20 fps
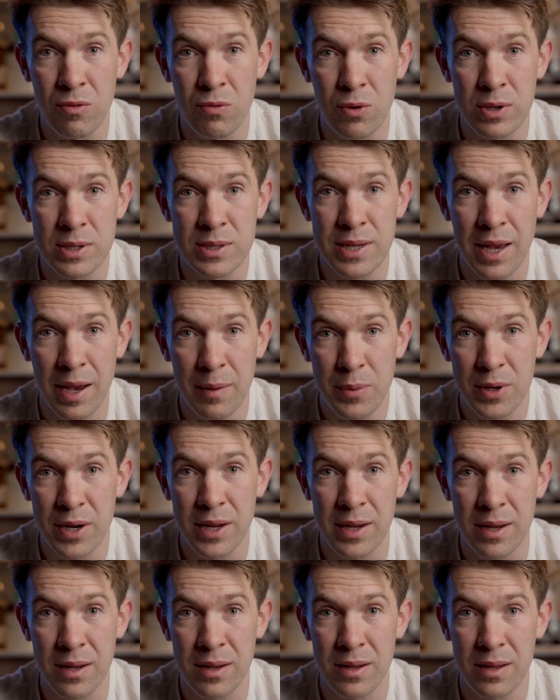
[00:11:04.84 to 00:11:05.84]
of what's
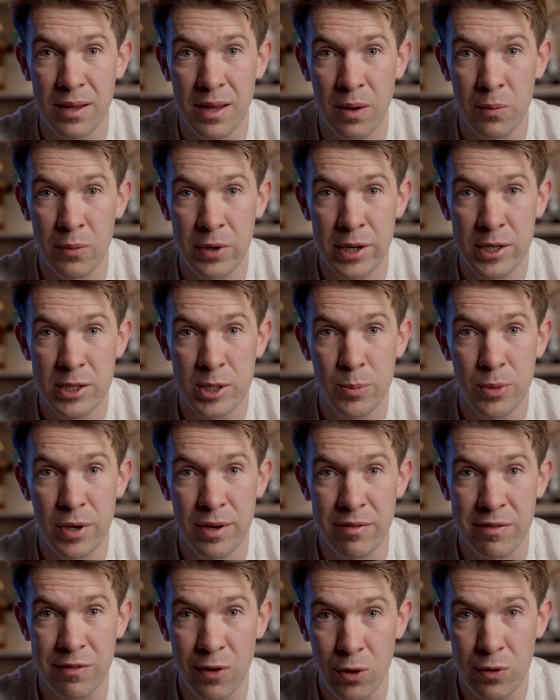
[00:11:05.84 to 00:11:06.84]
happening, and we need to be
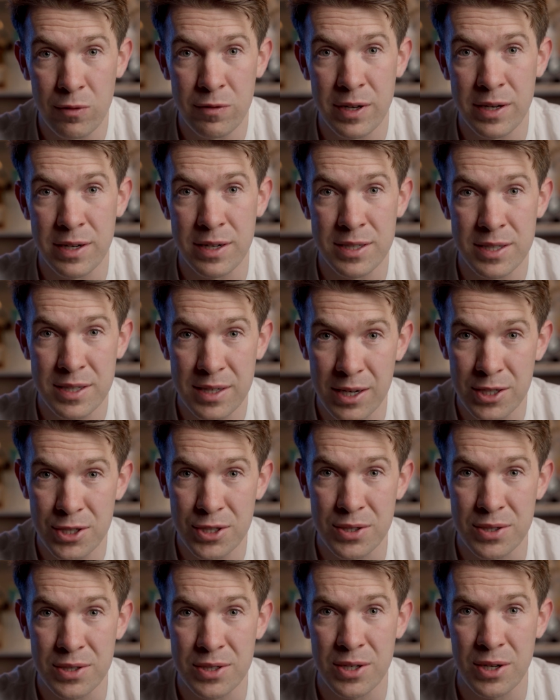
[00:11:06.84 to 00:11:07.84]
involved in
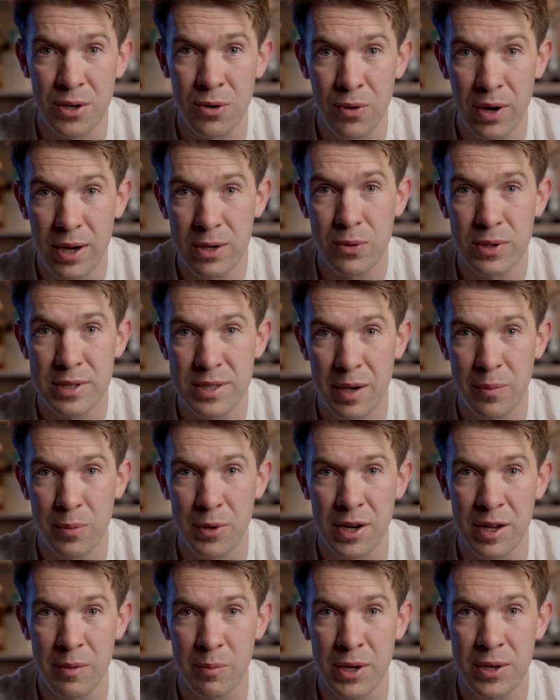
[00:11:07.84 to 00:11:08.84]
discussions around what's
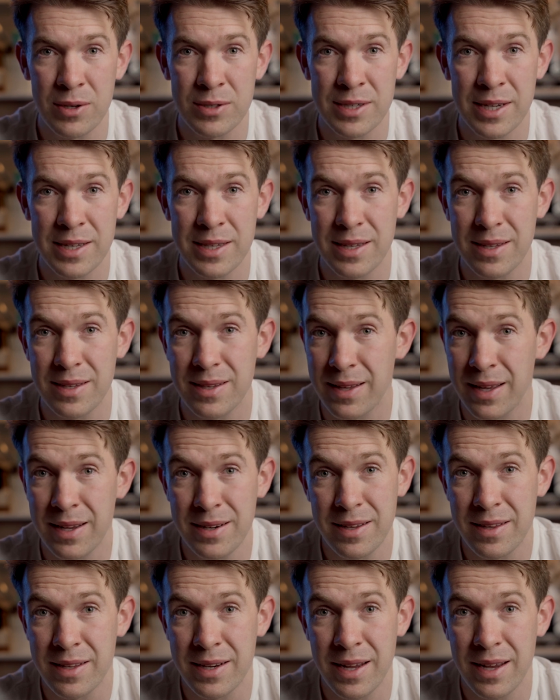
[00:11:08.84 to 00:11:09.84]
happening, because at the
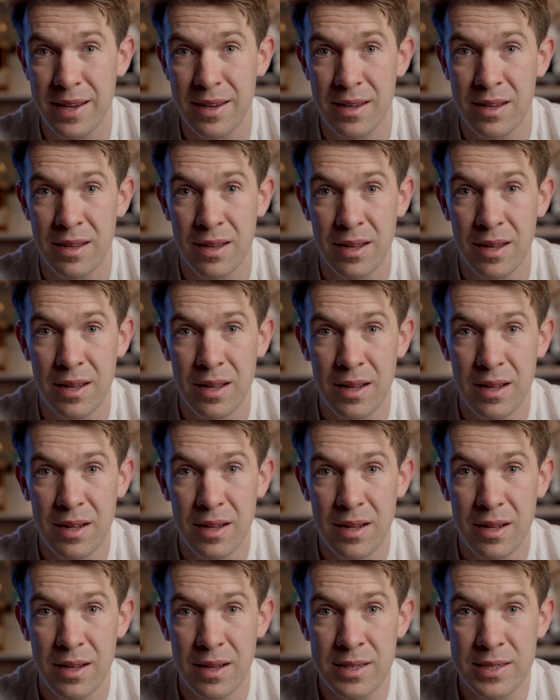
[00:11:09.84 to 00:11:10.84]
end of the day,
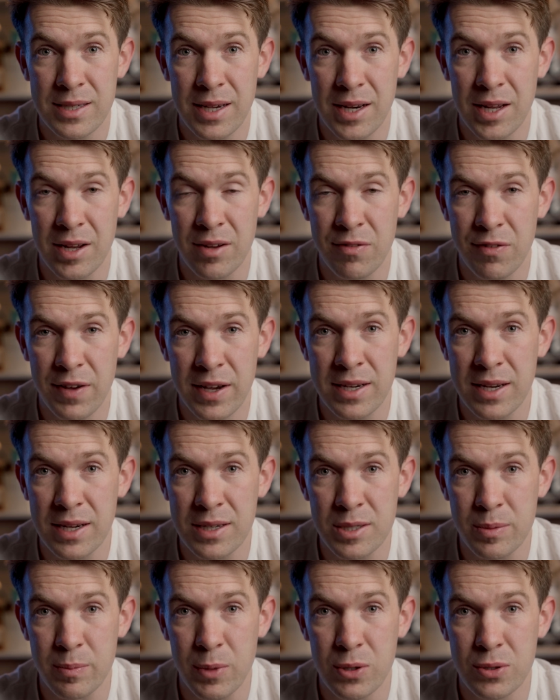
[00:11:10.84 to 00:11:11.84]
it's going to affect
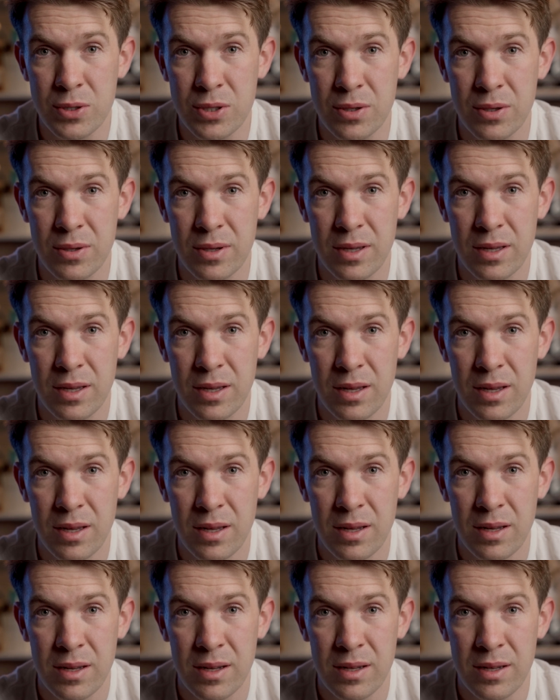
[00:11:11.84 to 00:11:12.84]
us most.
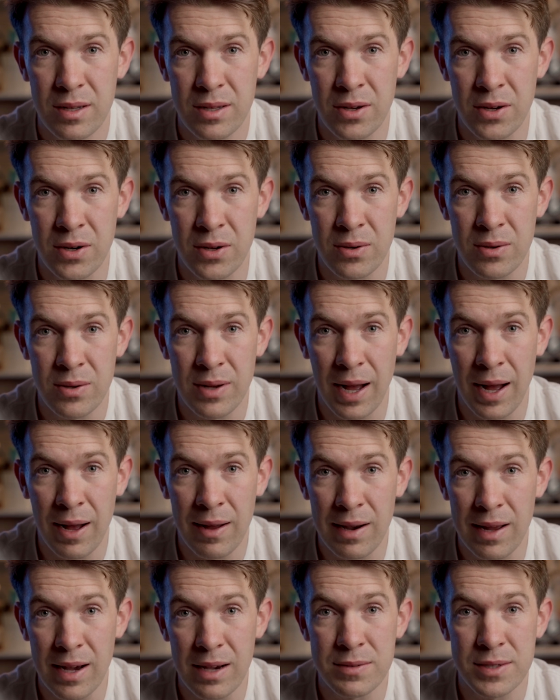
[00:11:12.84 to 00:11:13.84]
You know,
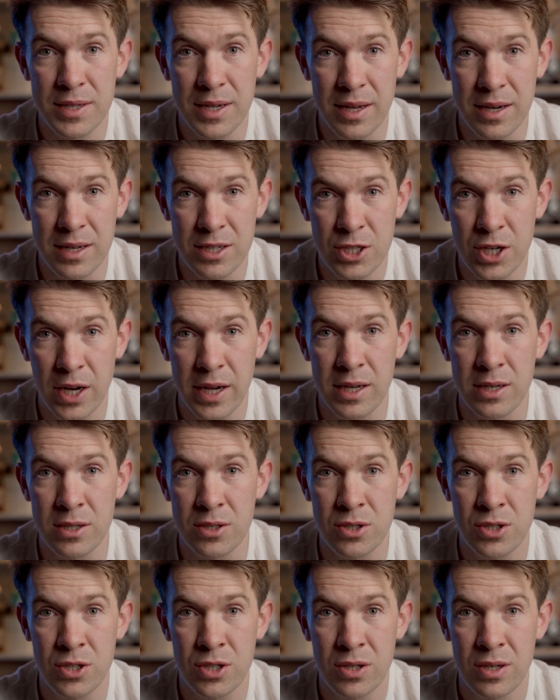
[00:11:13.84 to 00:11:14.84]
our lives are going to
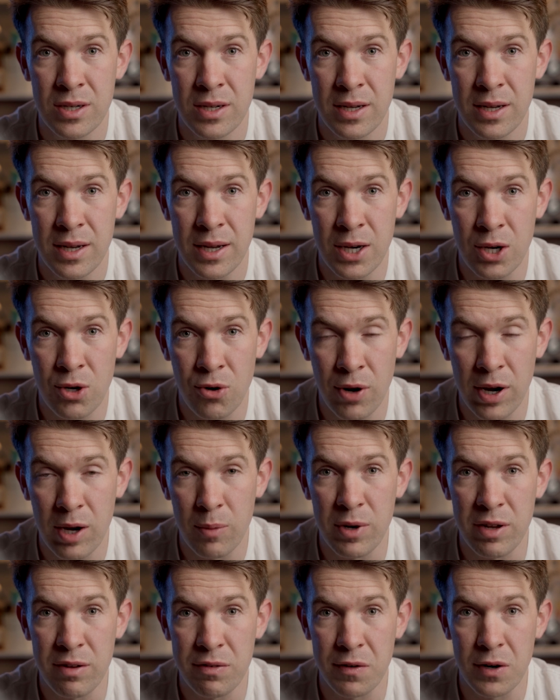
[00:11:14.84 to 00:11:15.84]
change
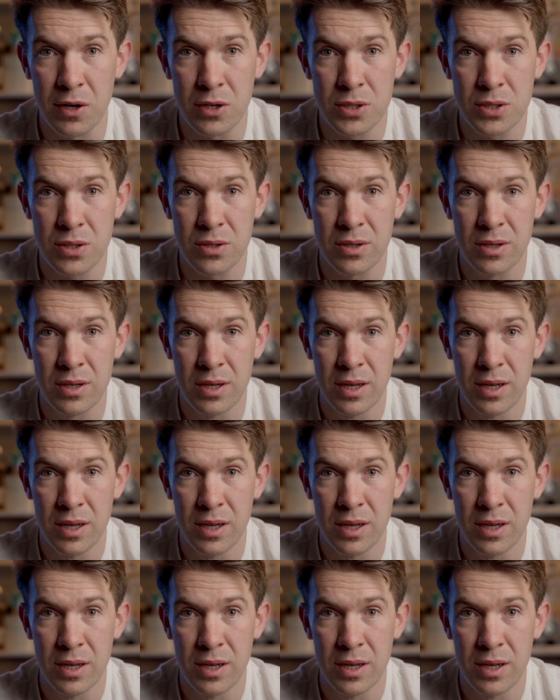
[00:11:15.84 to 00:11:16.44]
incredibly fast.